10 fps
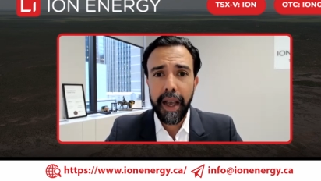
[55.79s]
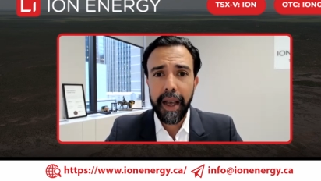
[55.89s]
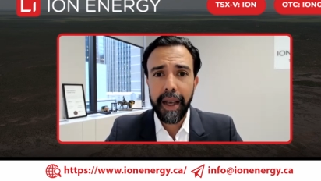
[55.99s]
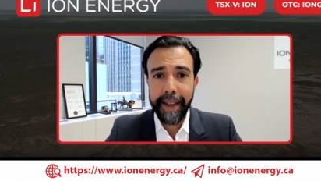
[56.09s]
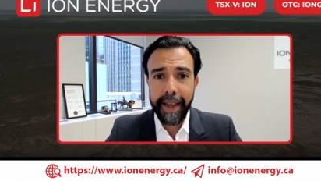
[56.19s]

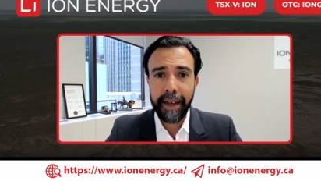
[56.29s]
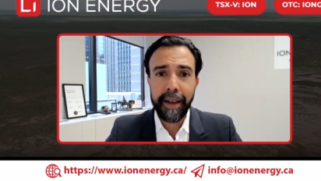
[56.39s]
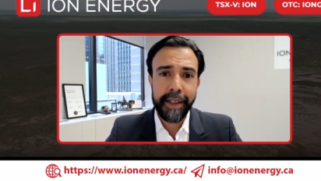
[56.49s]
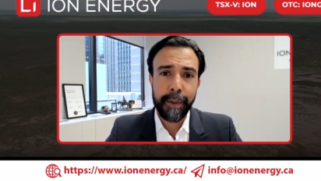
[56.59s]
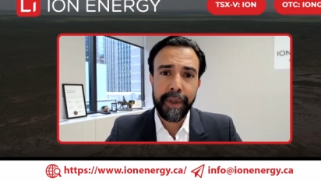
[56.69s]
uh, the eight
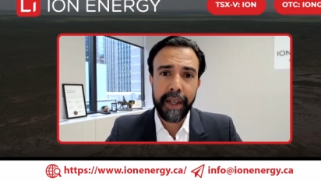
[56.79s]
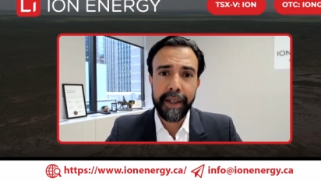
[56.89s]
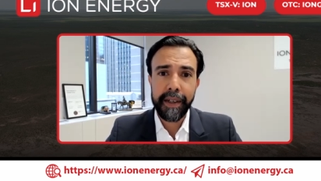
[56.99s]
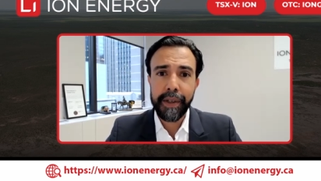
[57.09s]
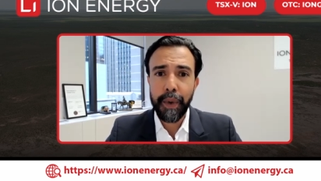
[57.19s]
lines that were
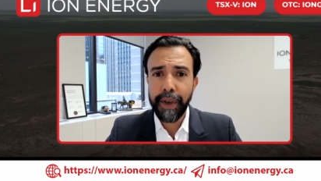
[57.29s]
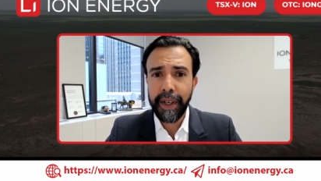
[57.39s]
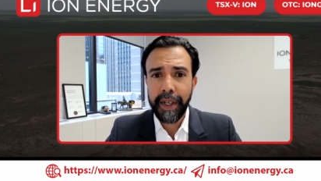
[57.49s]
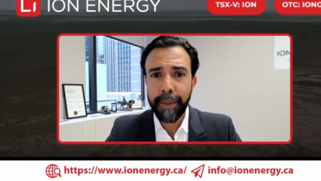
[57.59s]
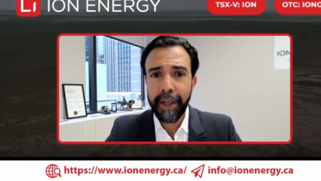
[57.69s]
done
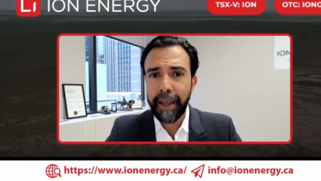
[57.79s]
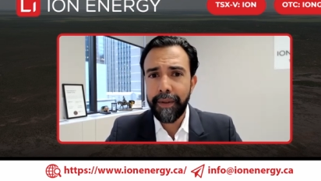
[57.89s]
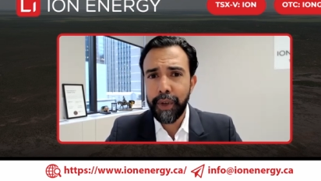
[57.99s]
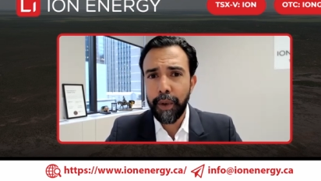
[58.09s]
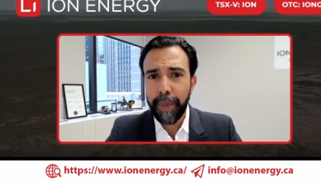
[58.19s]
historically, but it
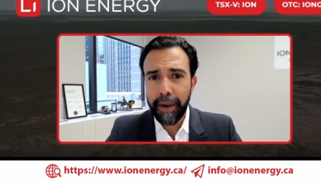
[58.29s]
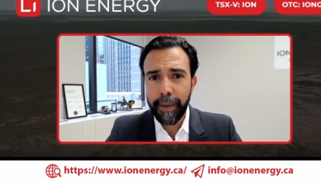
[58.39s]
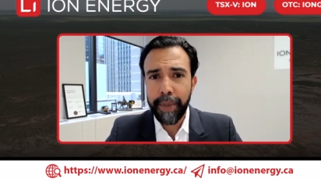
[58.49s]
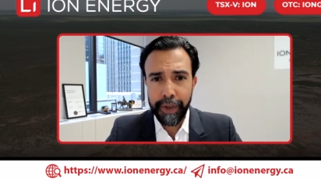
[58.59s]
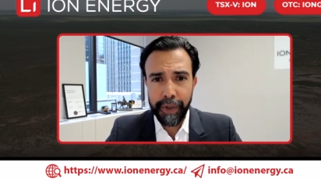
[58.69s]
gives you a better
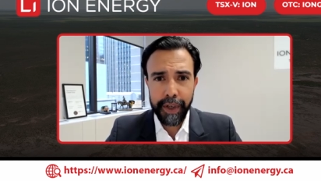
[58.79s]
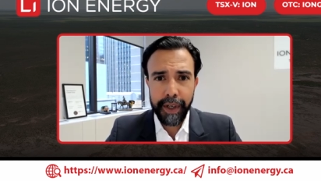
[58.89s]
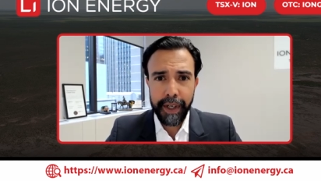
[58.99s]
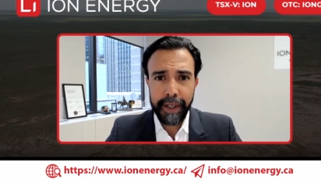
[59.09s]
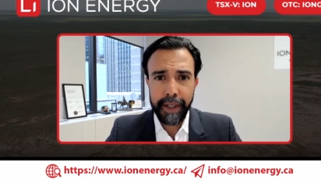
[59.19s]
picture
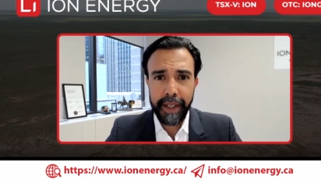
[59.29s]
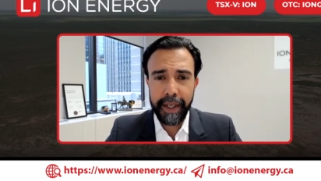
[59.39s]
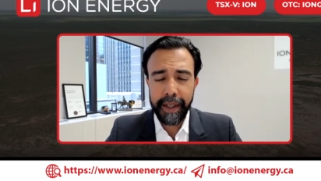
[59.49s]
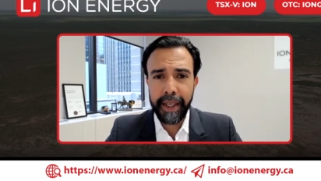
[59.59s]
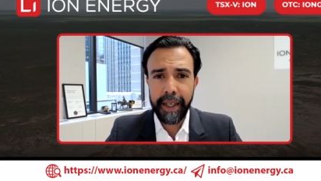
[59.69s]
into
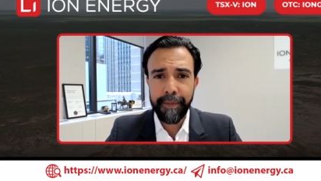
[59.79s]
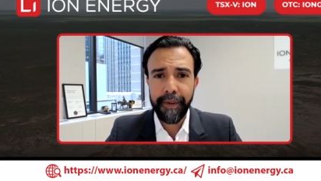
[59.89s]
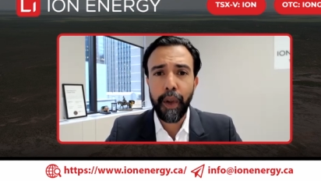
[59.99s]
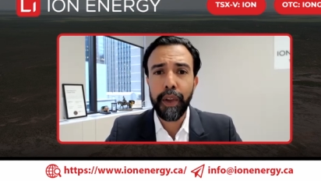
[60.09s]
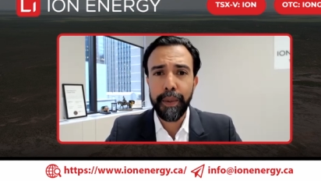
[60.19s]
the the
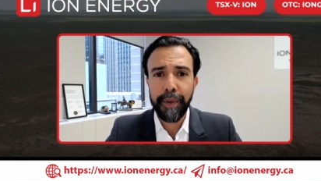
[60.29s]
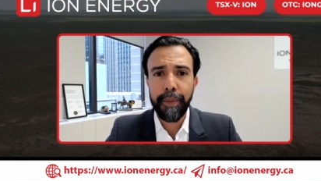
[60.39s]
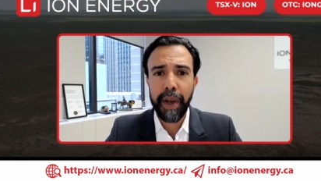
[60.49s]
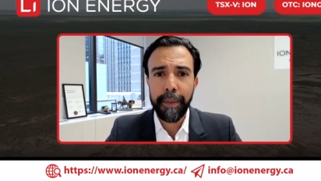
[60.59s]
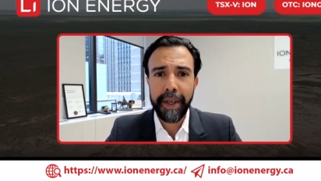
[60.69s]
volume of
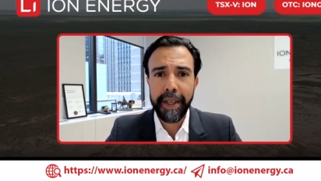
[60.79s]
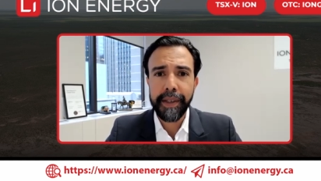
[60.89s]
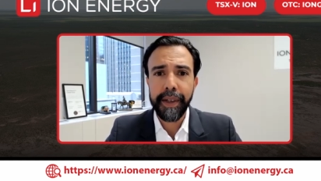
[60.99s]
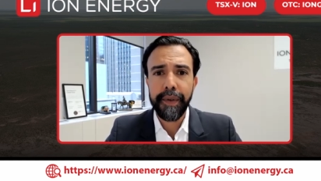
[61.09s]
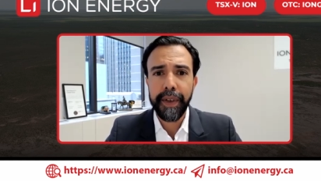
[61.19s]
brine beneath
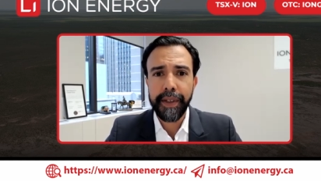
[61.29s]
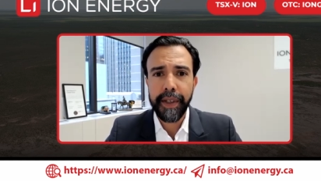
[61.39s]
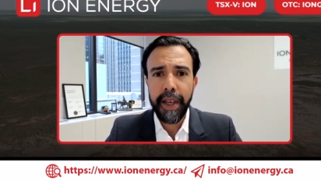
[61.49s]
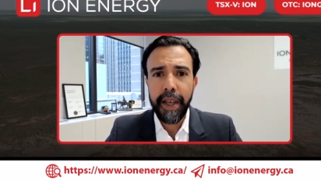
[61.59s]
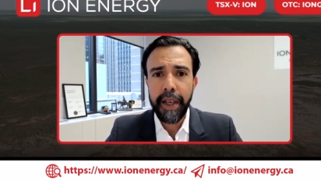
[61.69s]
surface.
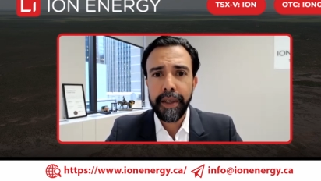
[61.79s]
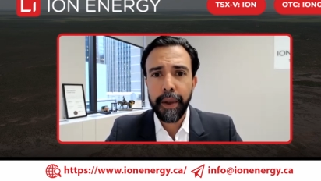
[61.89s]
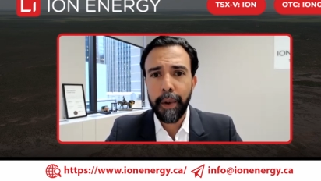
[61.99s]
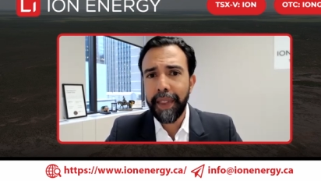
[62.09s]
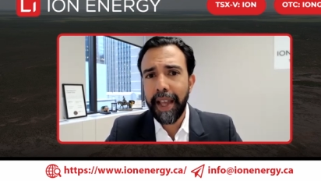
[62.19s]

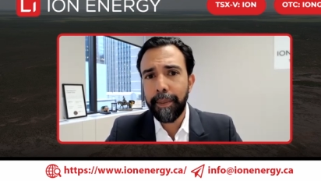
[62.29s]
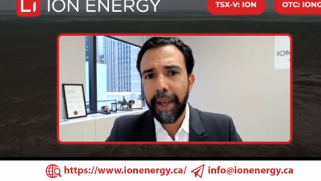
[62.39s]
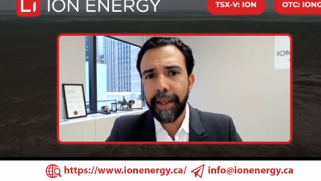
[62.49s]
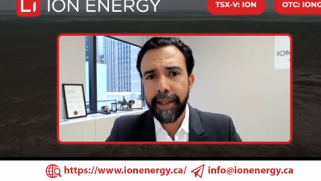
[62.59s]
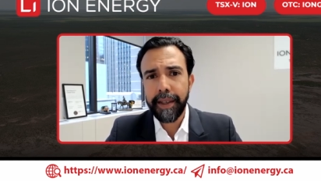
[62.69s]
So on that
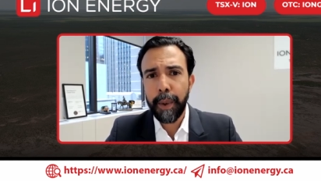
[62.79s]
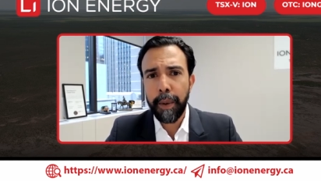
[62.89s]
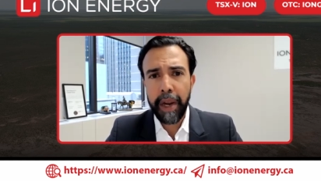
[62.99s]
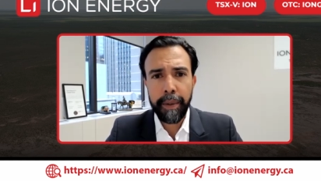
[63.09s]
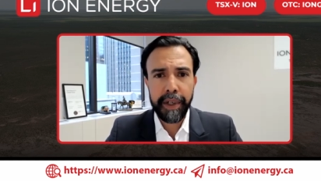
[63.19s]
basis, we
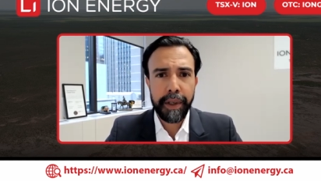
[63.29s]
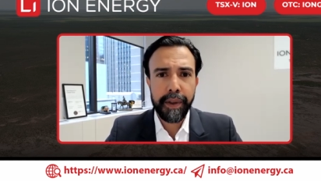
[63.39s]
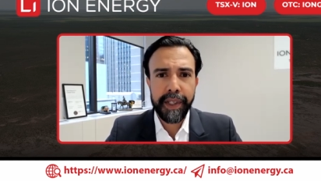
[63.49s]
were able to use